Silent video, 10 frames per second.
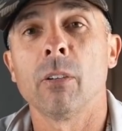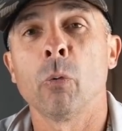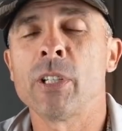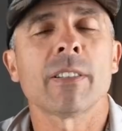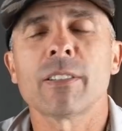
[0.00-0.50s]

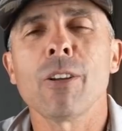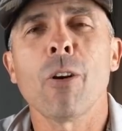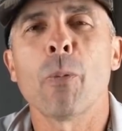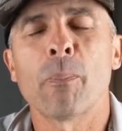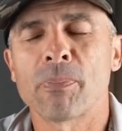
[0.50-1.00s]
which is
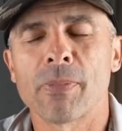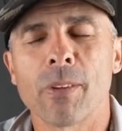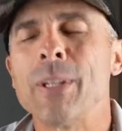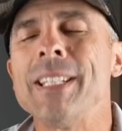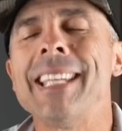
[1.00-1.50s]
so
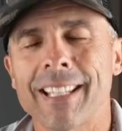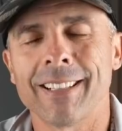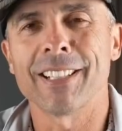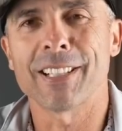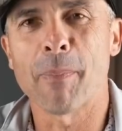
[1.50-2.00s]

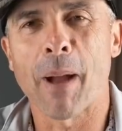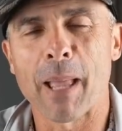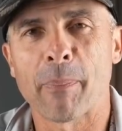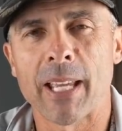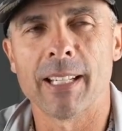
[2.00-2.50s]
ridiculous in my
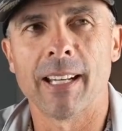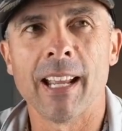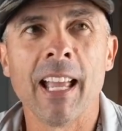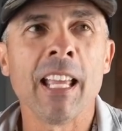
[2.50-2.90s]
opinion.